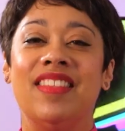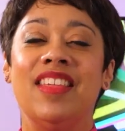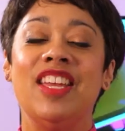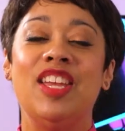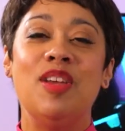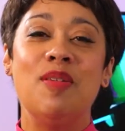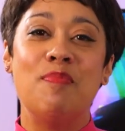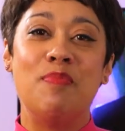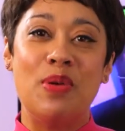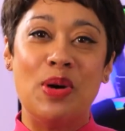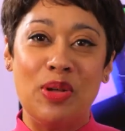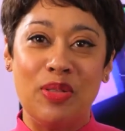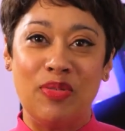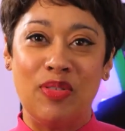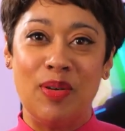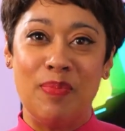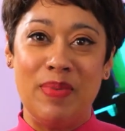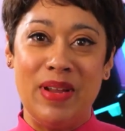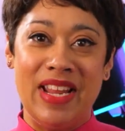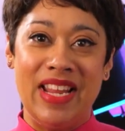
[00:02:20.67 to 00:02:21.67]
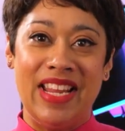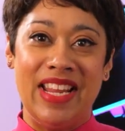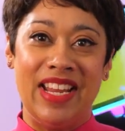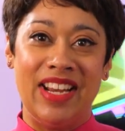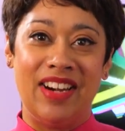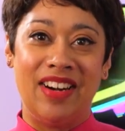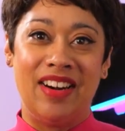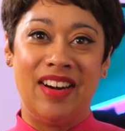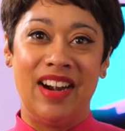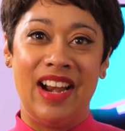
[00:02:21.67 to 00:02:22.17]
Thank you both for being
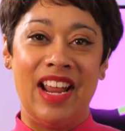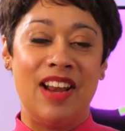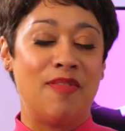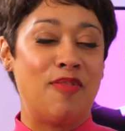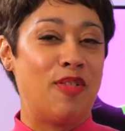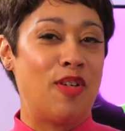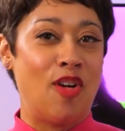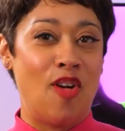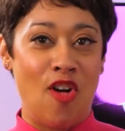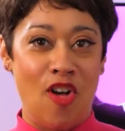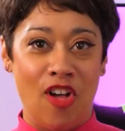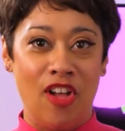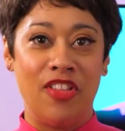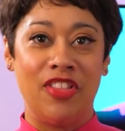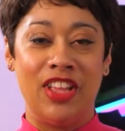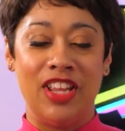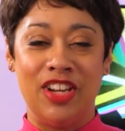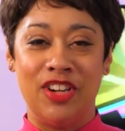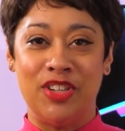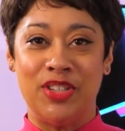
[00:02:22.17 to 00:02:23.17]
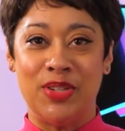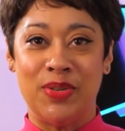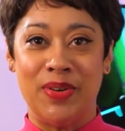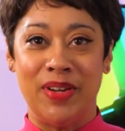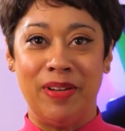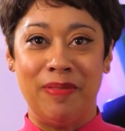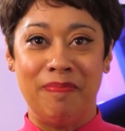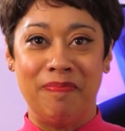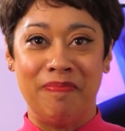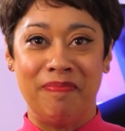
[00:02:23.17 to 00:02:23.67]
here and for all that you're
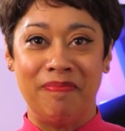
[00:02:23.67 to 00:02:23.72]
doing.